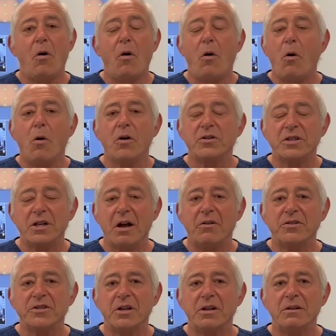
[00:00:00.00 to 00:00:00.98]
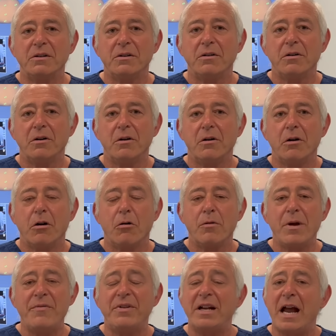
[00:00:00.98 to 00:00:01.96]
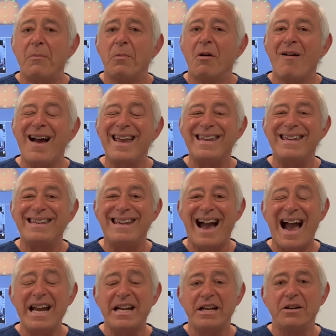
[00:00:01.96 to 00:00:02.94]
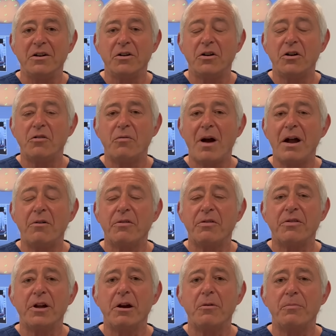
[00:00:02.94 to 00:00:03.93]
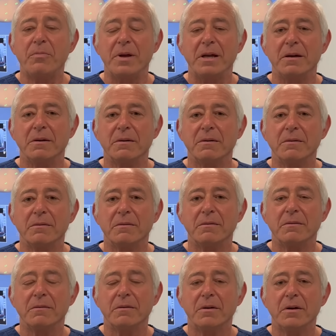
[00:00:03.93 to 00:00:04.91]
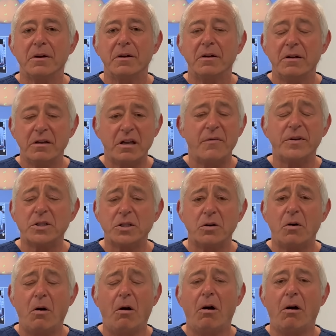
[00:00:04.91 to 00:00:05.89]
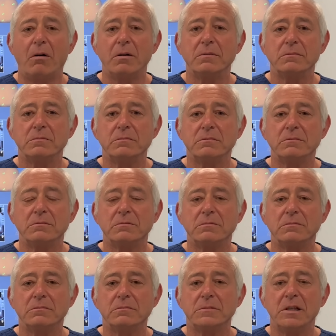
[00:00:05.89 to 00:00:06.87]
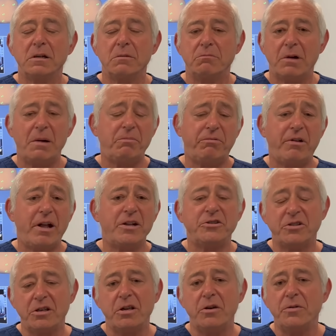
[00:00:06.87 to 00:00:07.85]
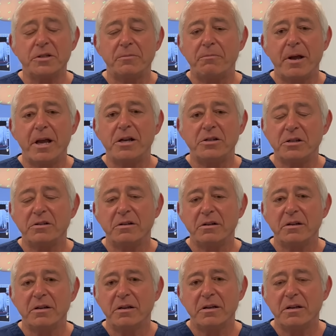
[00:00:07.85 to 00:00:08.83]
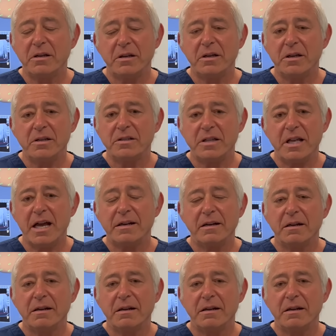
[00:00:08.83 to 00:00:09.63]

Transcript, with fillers: or Tulsa or even MRI guided cryotherapy, give us a call my pledge to you as a patient is that